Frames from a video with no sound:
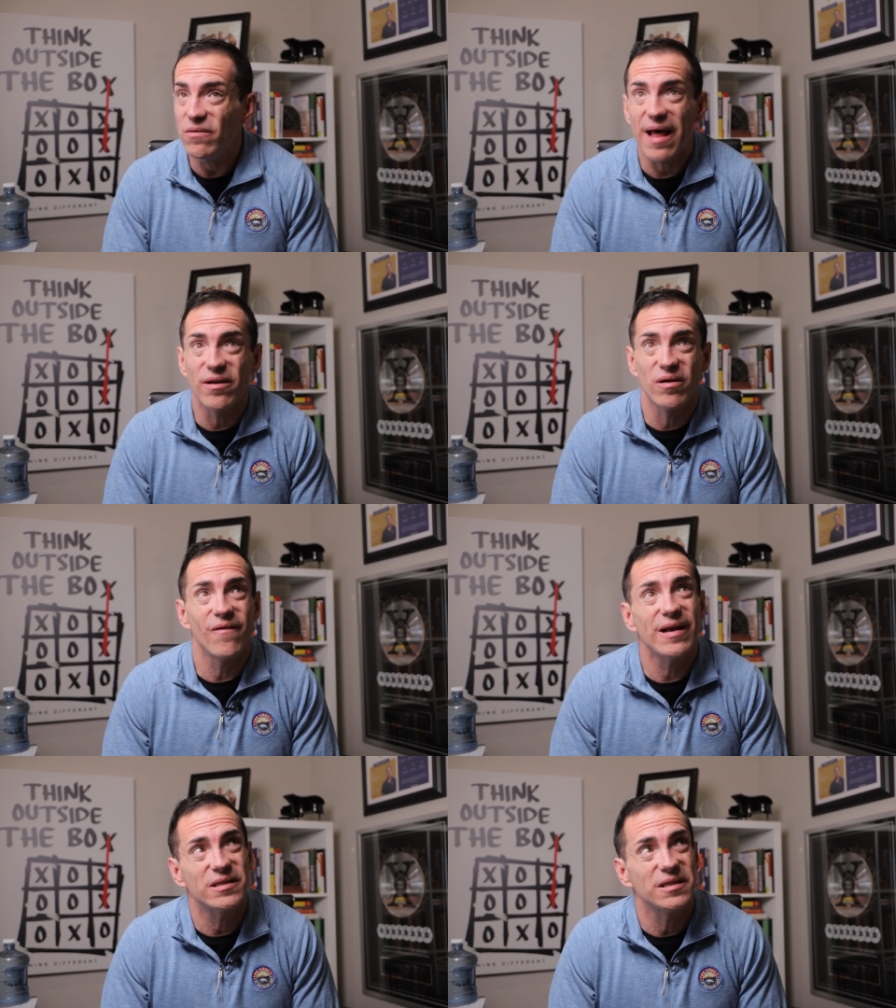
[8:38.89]
I'd rather
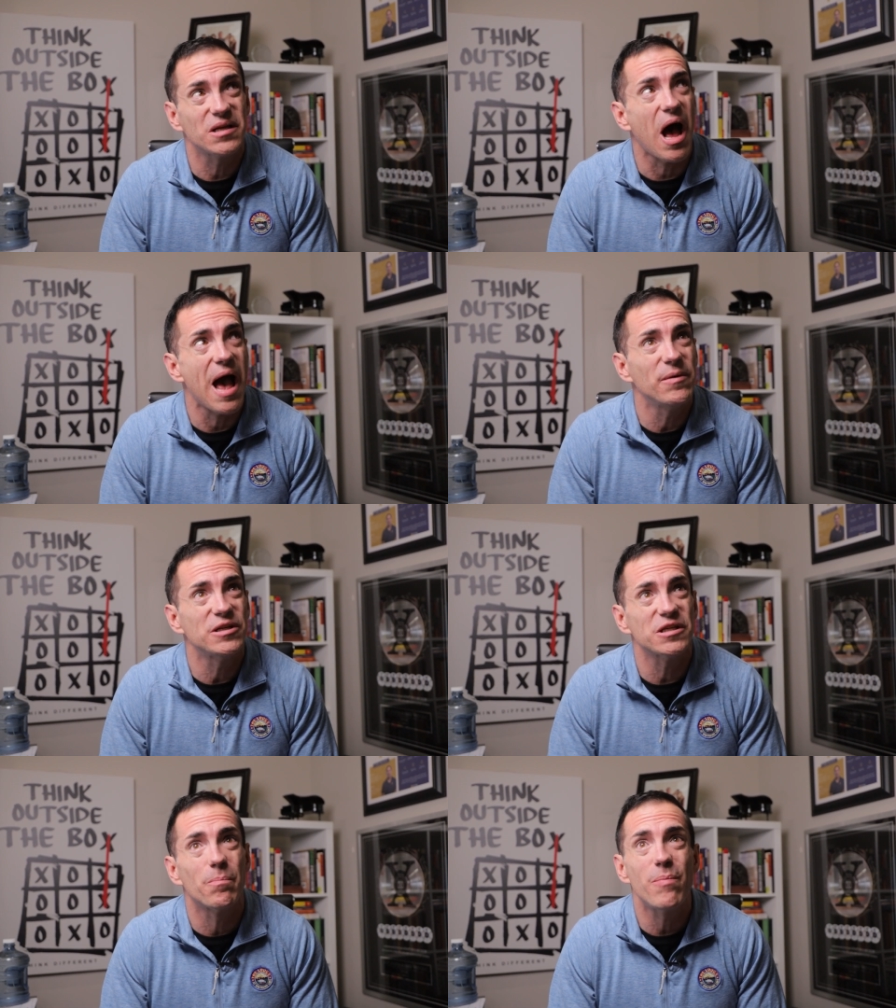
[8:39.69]
invest the time
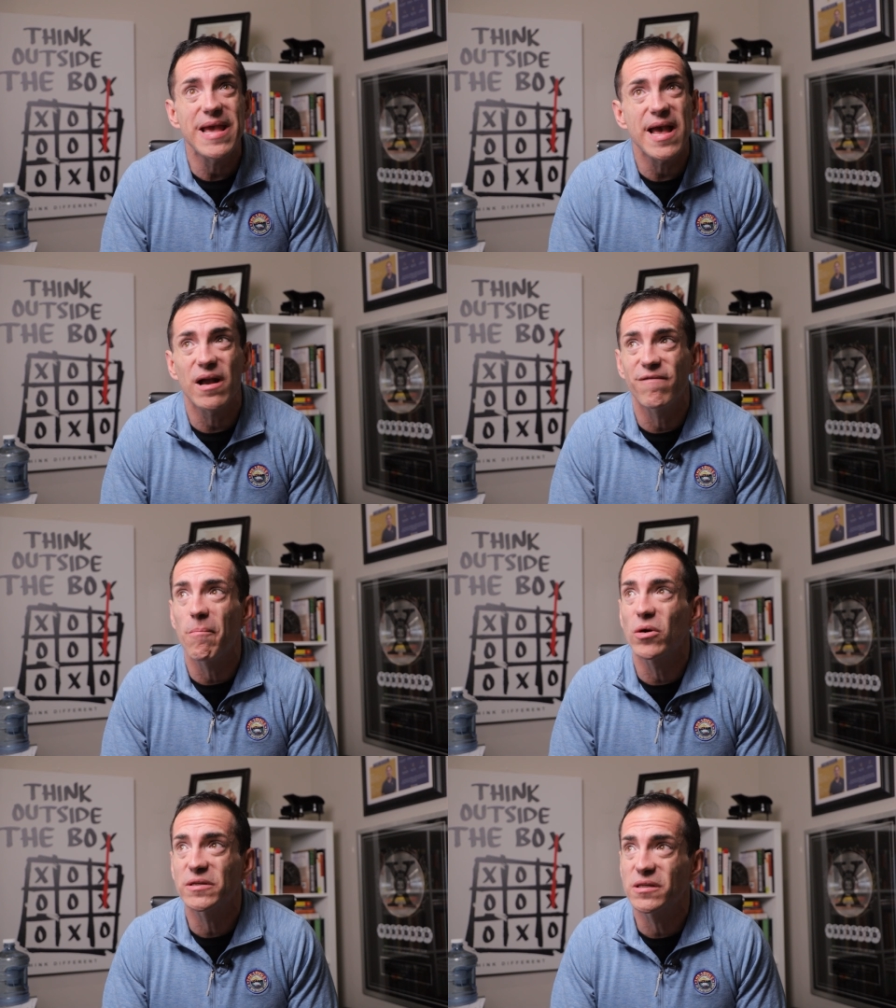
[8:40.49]
in just being of
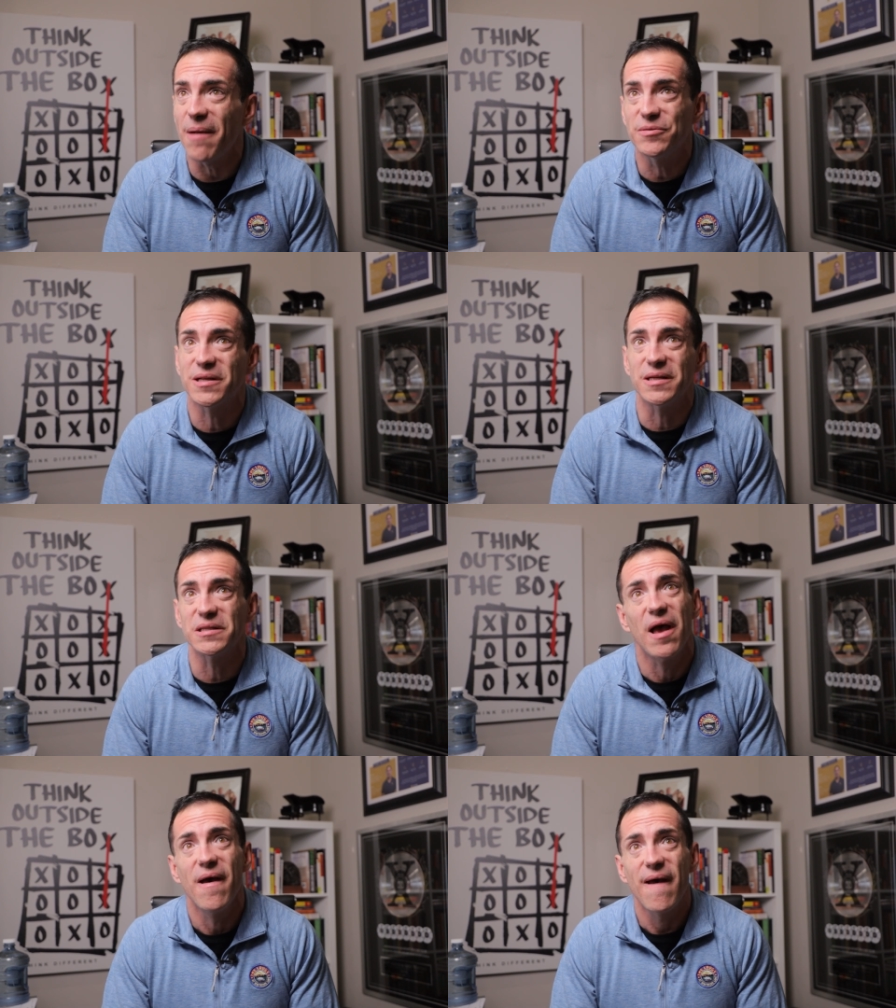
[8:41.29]
more
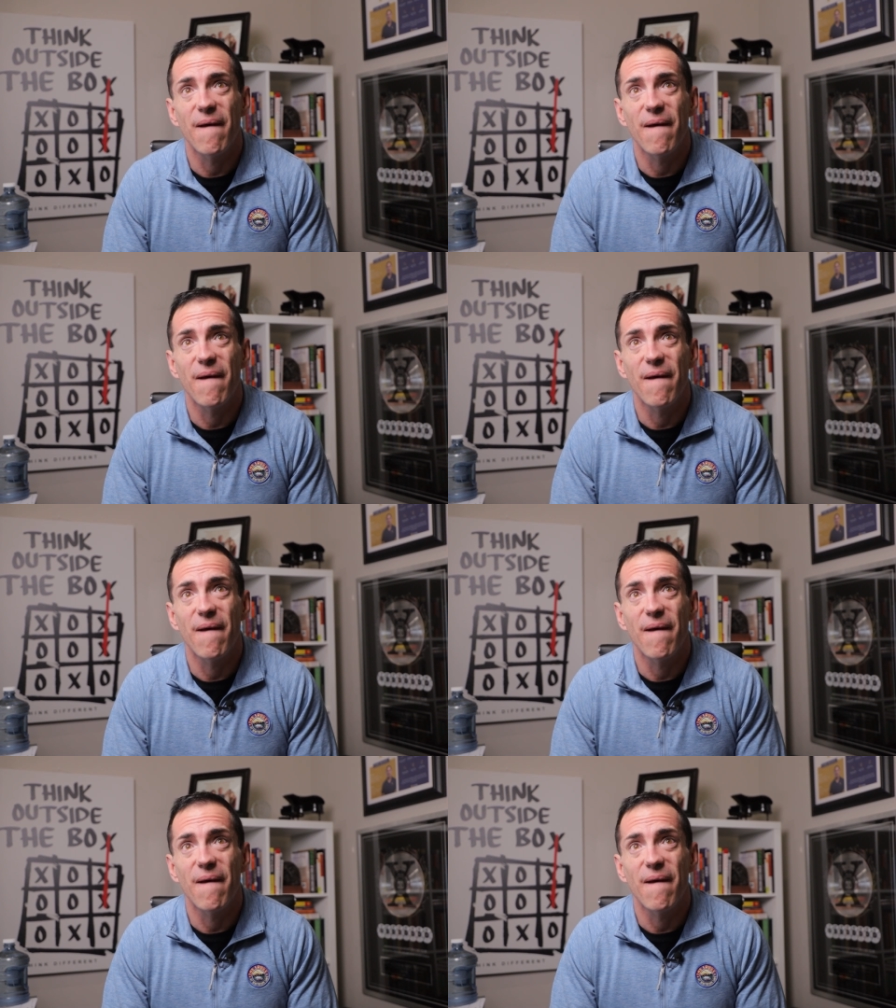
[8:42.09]
substance